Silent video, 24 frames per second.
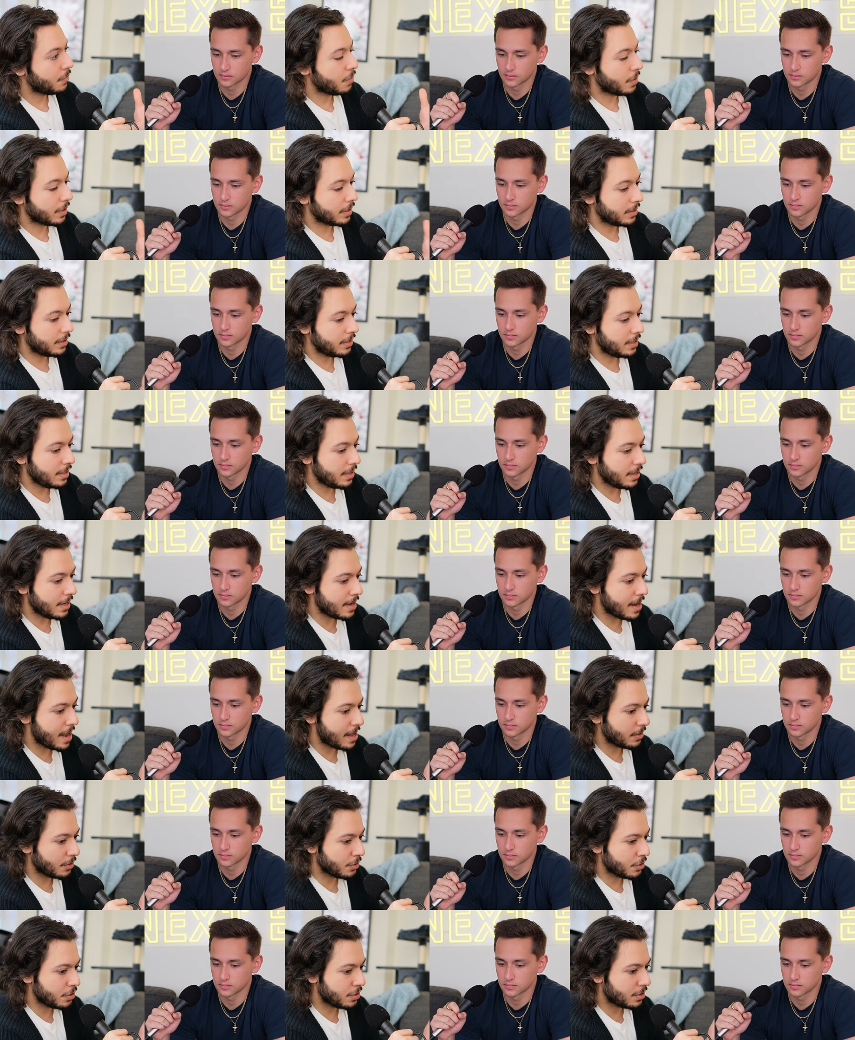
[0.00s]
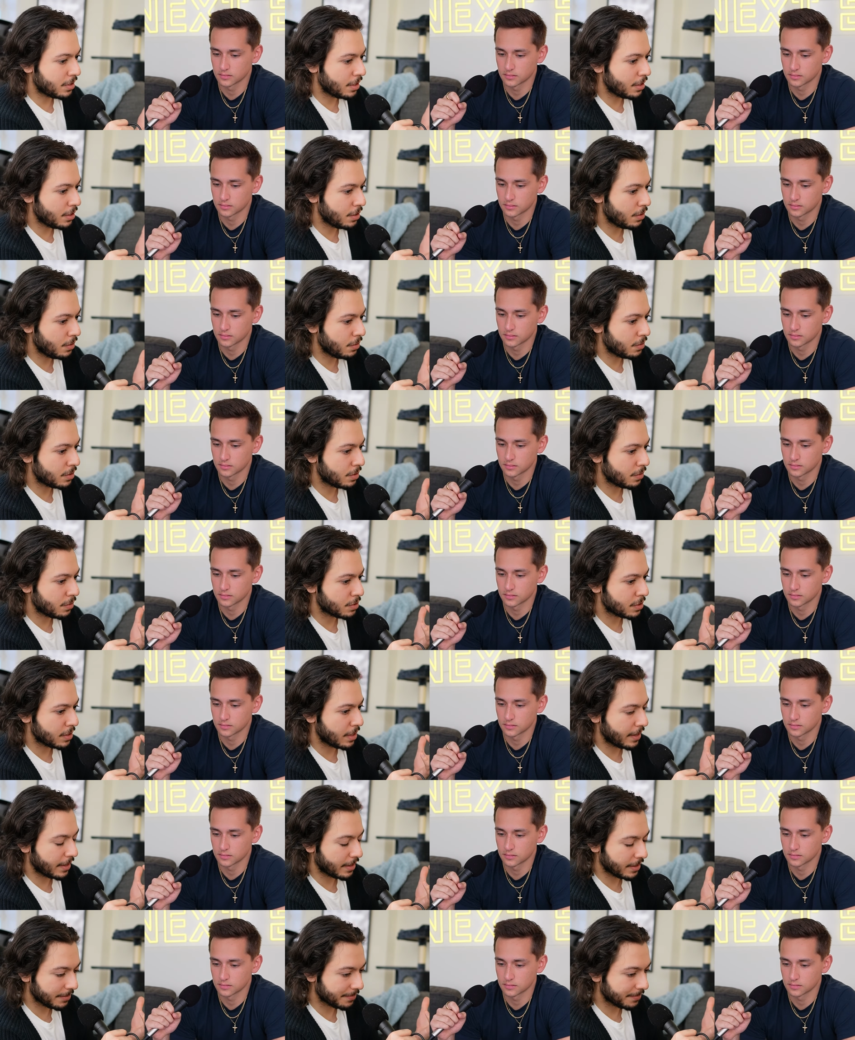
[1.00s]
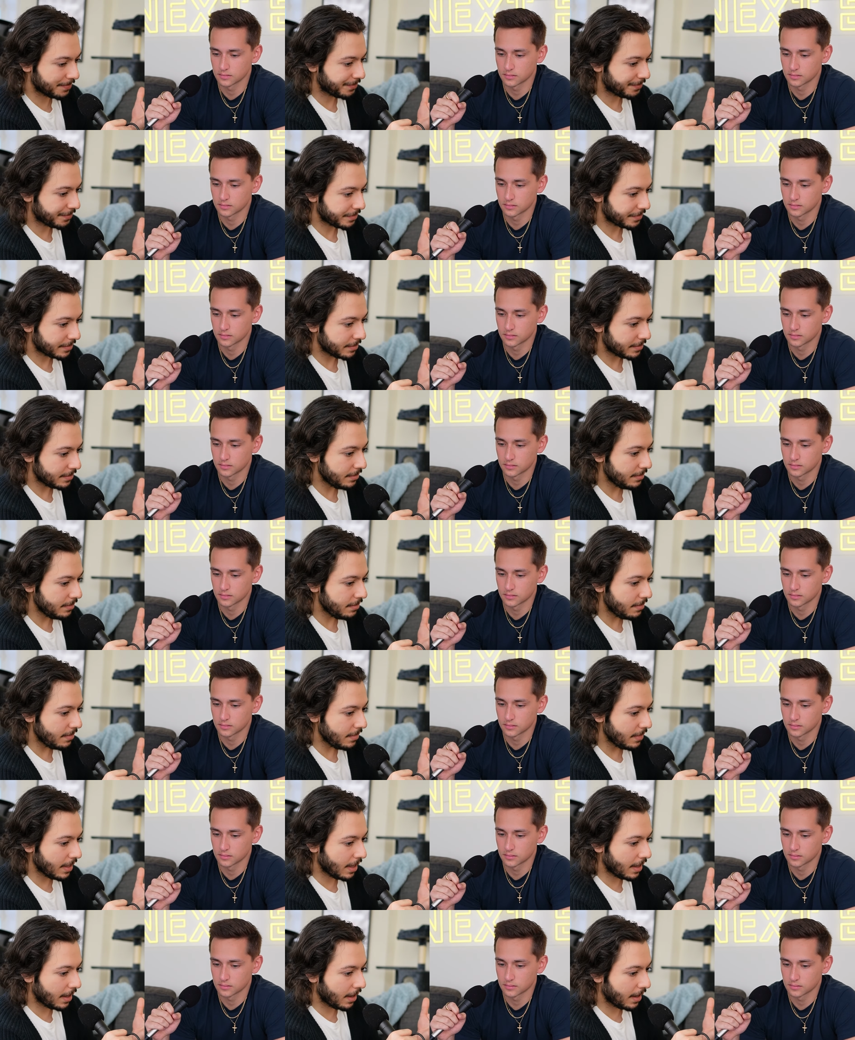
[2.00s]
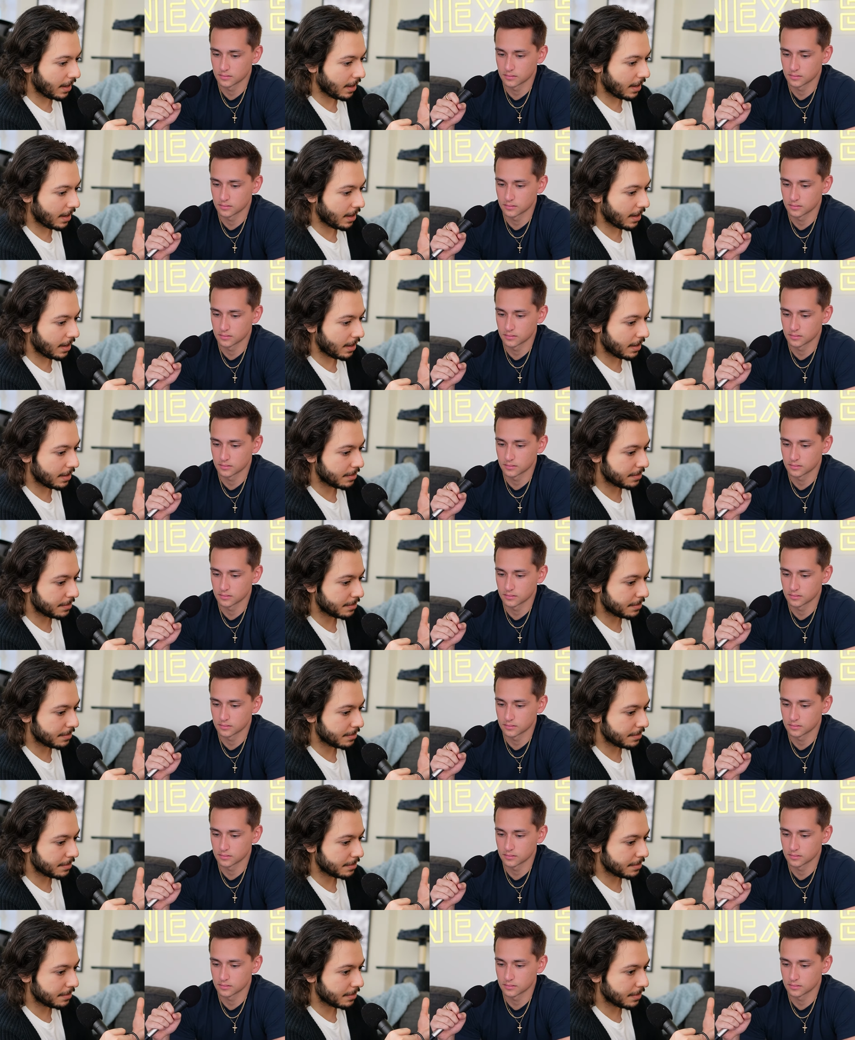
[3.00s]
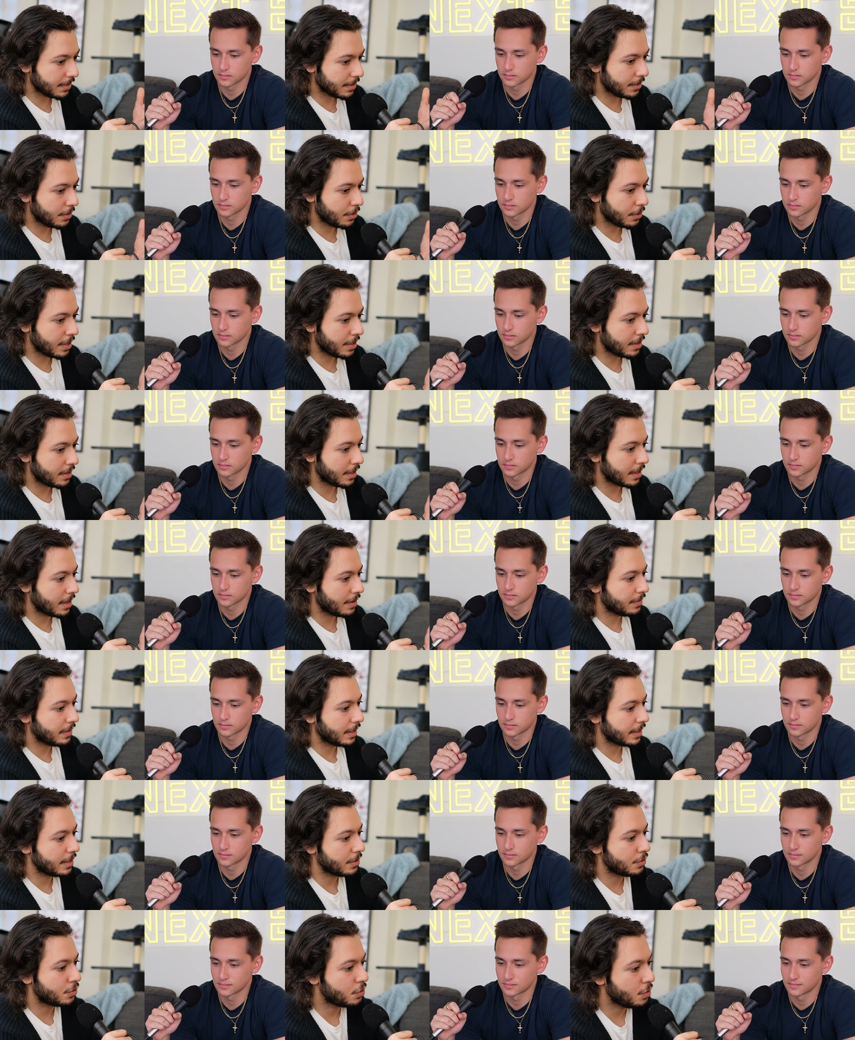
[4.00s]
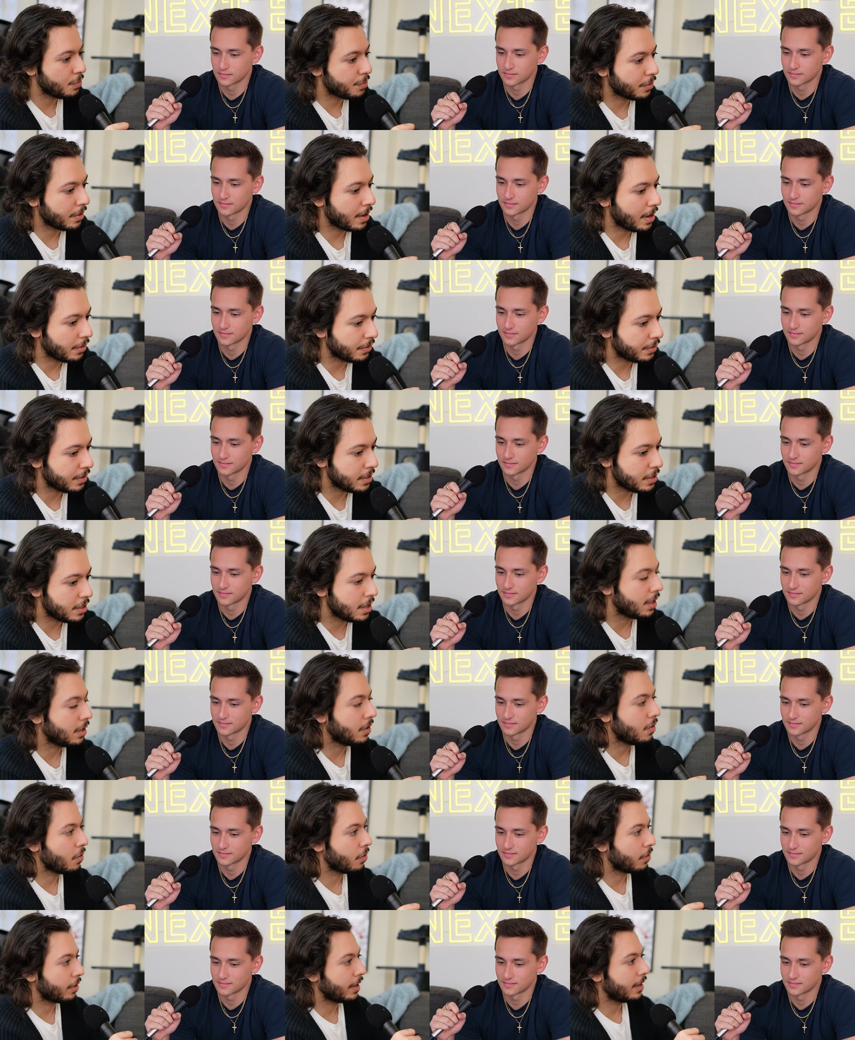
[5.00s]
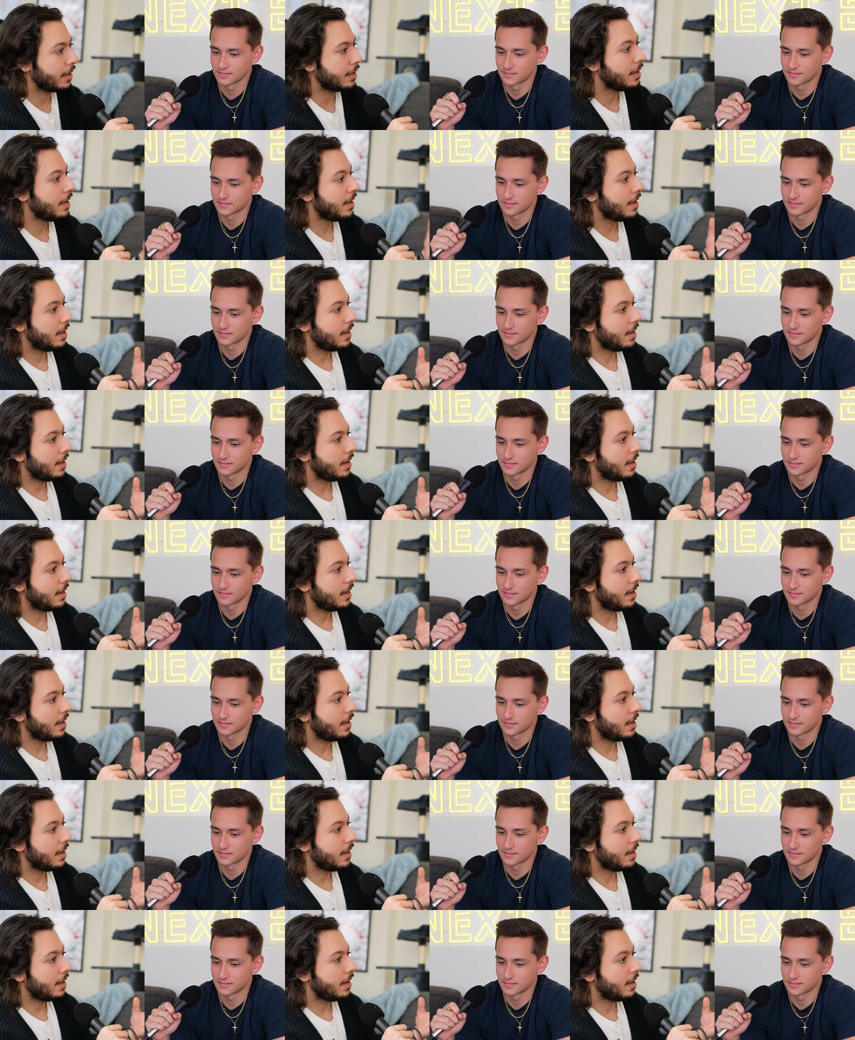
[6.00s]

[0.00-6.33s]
Speaker 1: one of the analogies they used it was like uh, you can think of like a super healthy young organ,